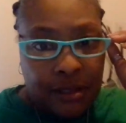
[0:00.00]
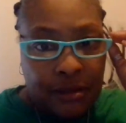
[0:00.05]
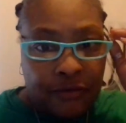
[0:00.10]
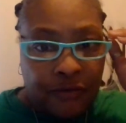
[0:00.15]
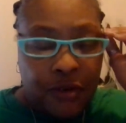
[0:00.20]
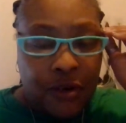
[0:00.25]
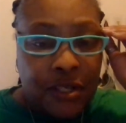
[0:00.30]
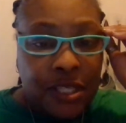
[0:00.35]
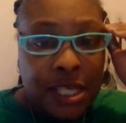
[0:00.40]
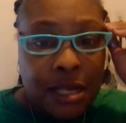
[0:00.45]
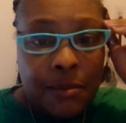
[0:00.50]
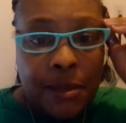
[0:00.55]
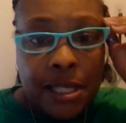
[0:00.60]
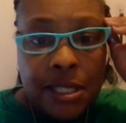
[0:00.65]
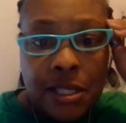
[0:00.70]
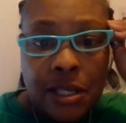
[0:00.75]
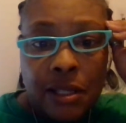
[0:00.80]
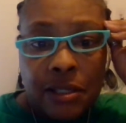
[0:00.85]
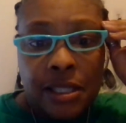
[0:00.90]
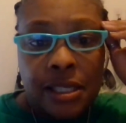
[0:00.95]
First time I
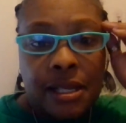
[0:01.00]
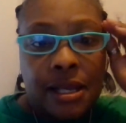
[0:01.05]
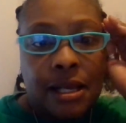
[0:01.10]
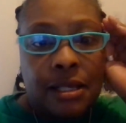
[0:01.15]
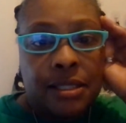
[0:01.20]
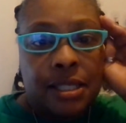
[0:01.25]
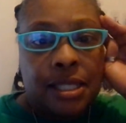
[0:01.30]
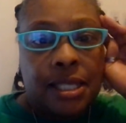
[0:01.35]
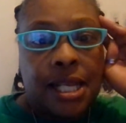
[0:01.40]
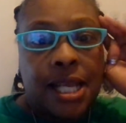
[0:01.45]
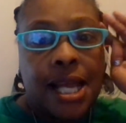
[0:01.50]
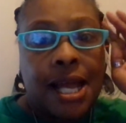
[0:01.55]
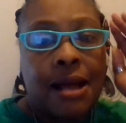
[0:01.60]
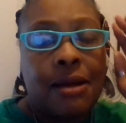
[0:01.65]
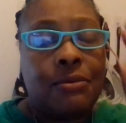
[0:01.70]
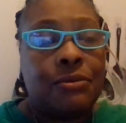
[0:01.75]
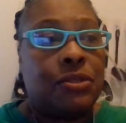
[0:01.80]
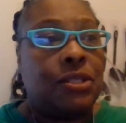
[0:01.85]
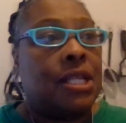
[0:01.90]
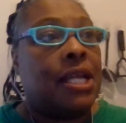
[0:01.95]
talked to y'all today,
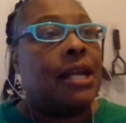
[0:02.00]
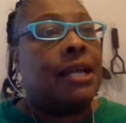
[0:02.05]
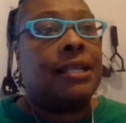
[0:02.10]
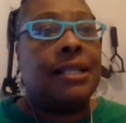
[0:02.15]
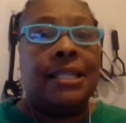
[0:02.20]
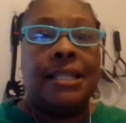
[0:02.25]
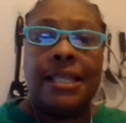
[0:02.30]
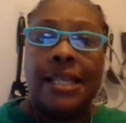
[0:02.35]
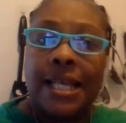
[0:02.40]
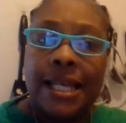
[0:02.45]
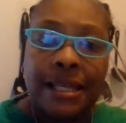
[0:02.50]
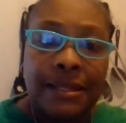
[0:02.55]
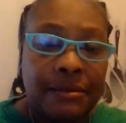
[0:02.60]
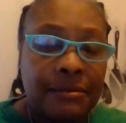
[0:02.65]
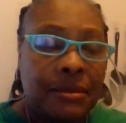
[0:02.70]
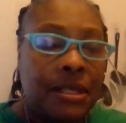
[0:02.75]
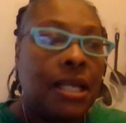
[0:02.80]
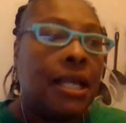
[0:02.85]
I was like lit.